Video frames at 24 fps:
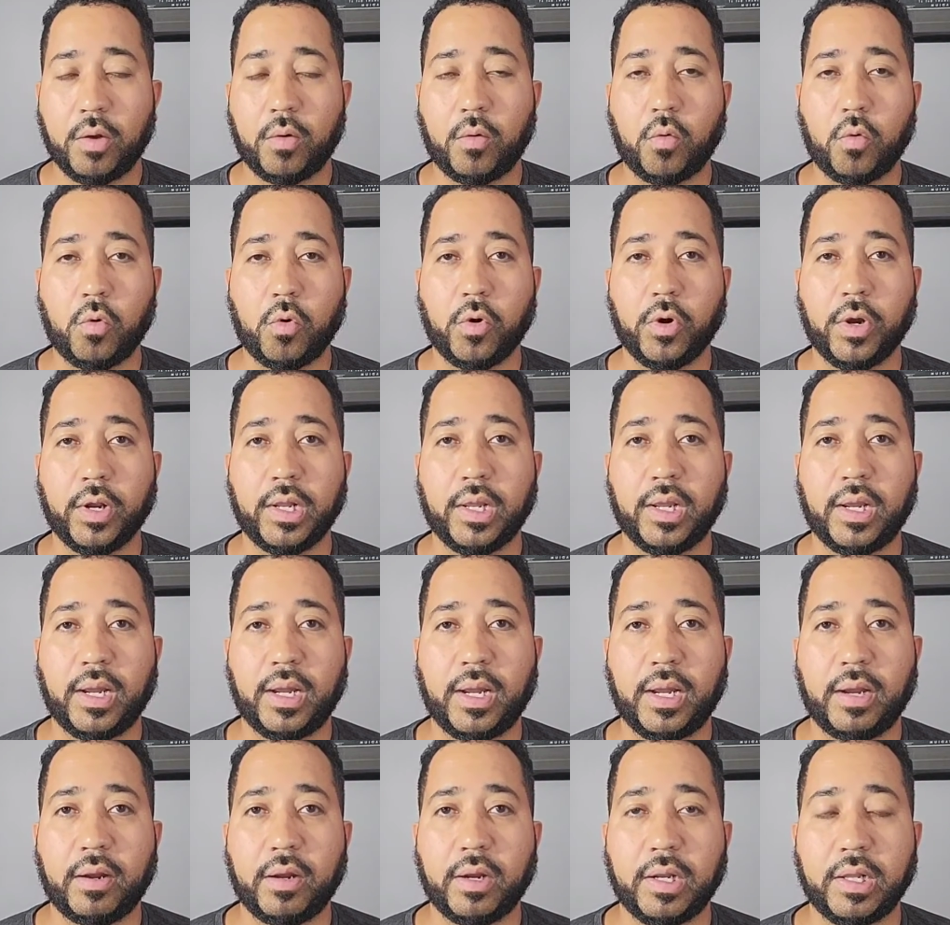or
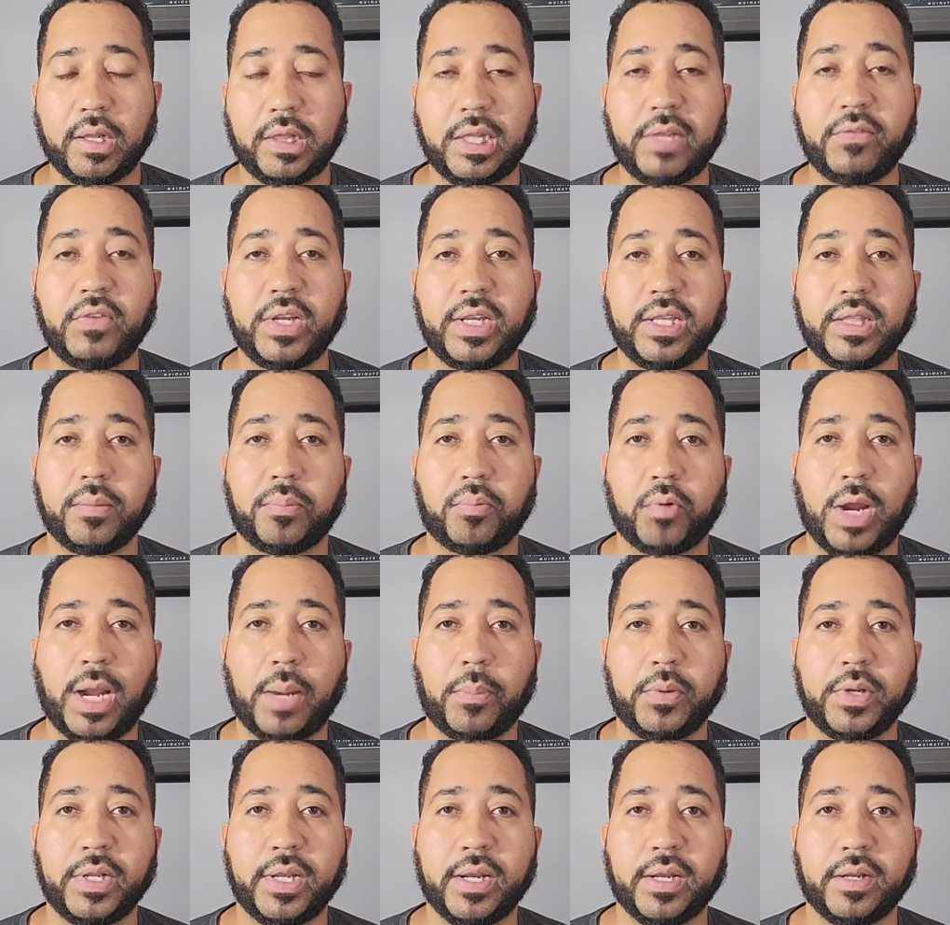uh, living in the
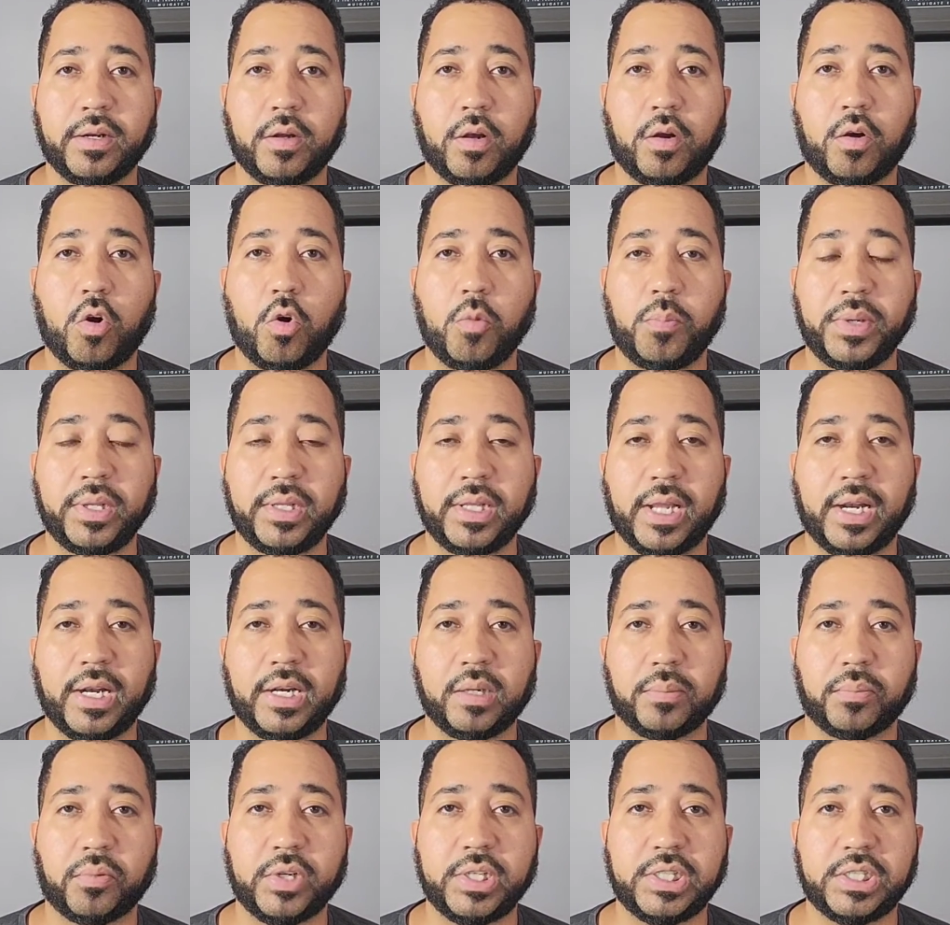property and hoping that
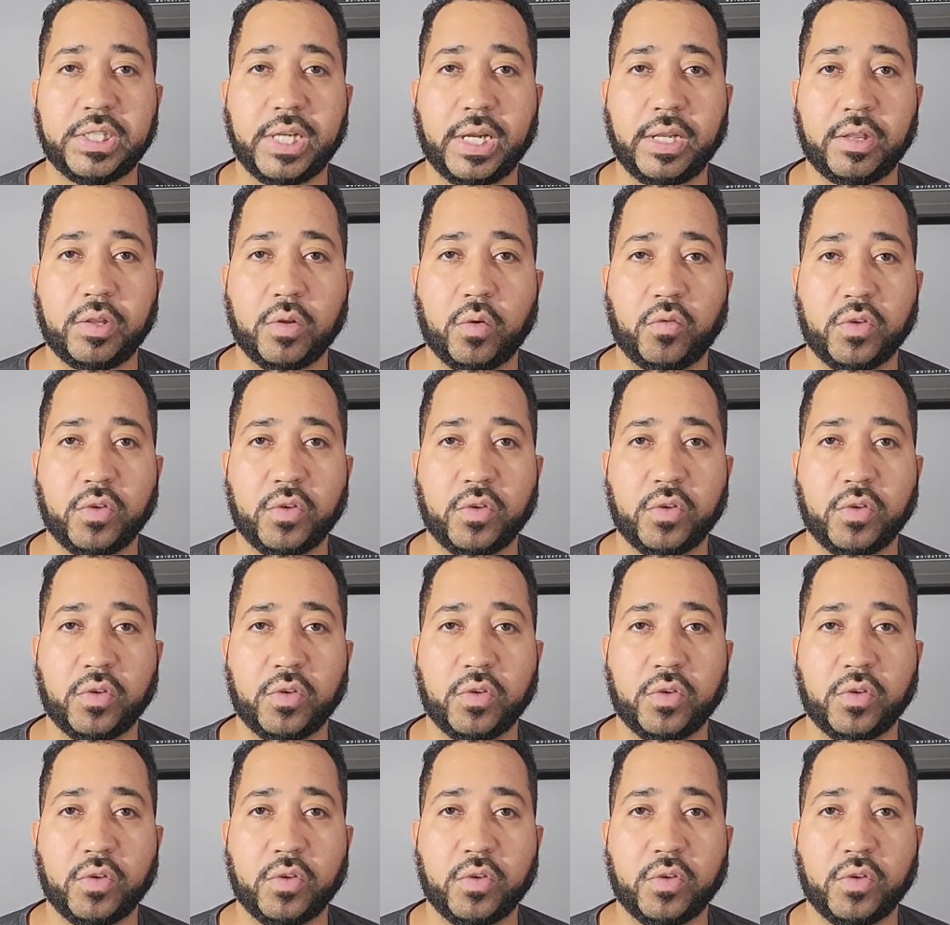it appreciates